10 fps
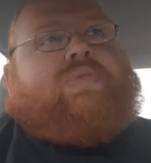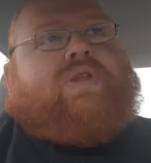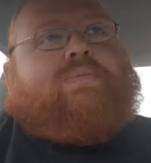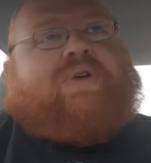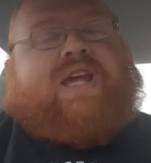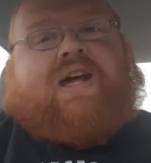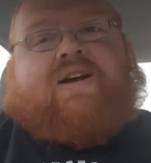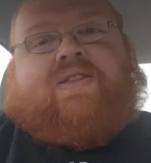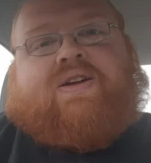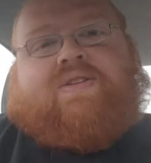but yeah,
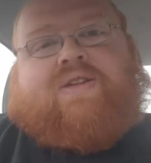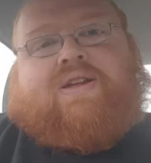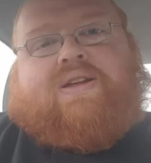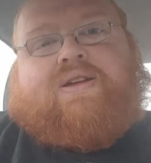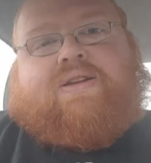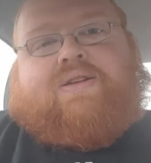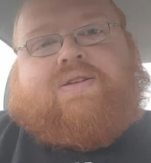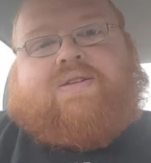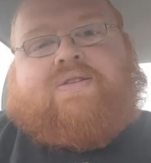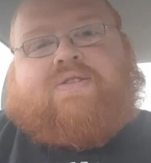they're
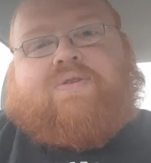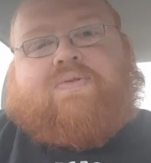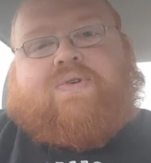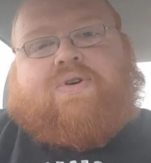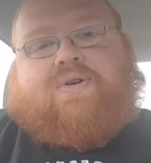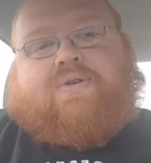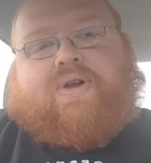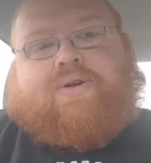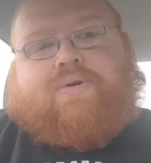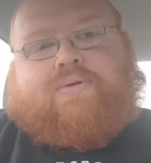so overall,
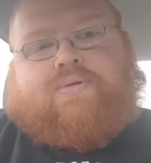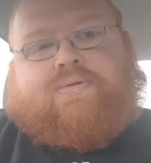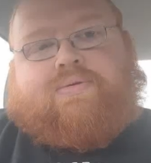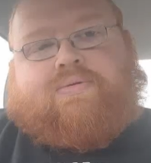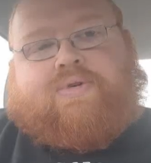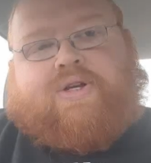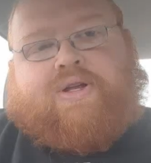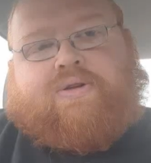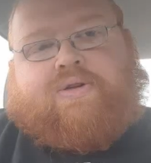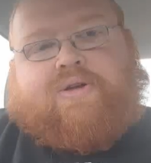
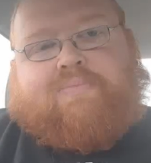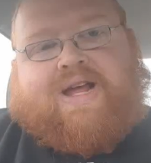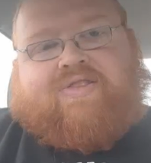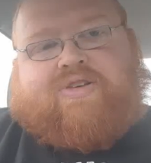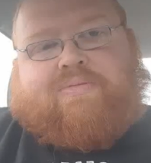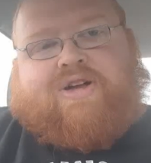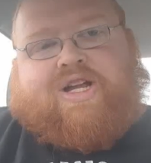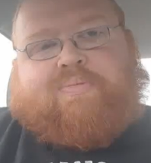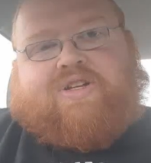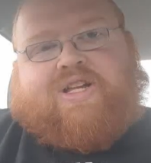good
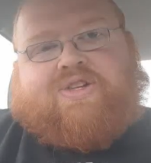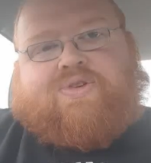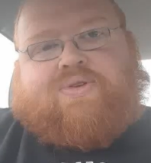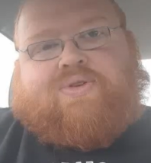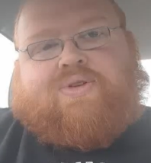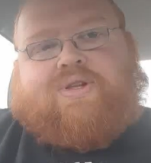mastermind potential,